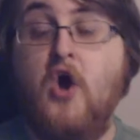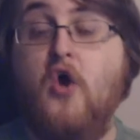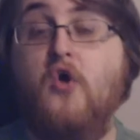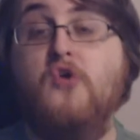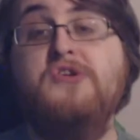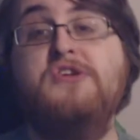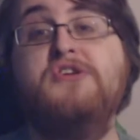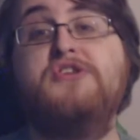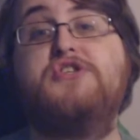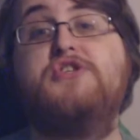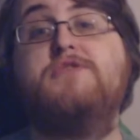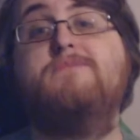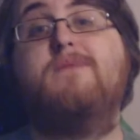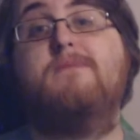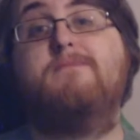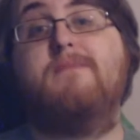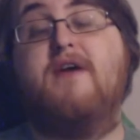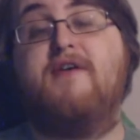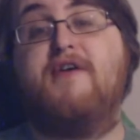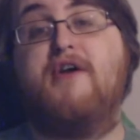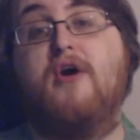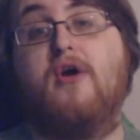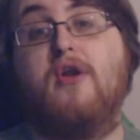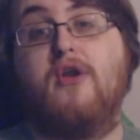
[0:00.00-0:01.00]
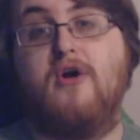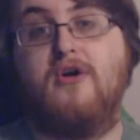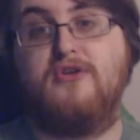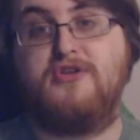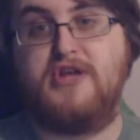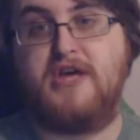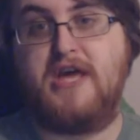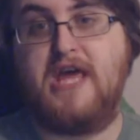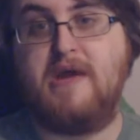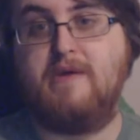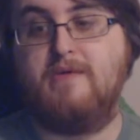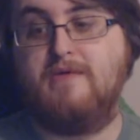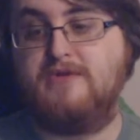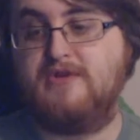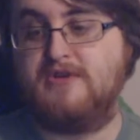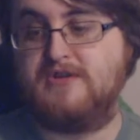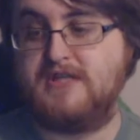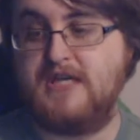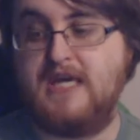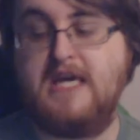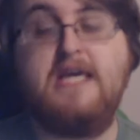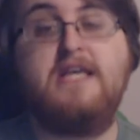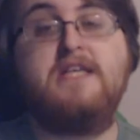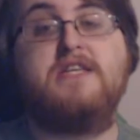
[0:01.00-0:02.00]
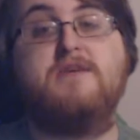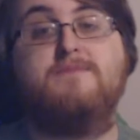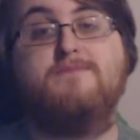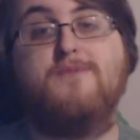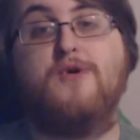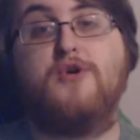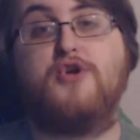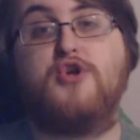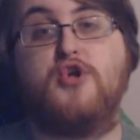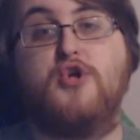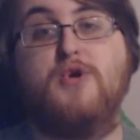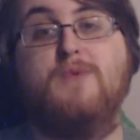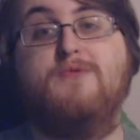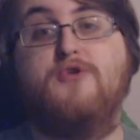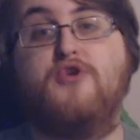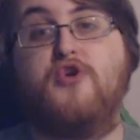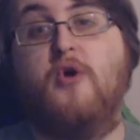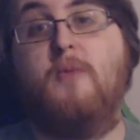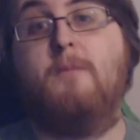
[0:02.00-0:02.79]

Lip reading: Under Super Mario logic, he would just eat a mushroom,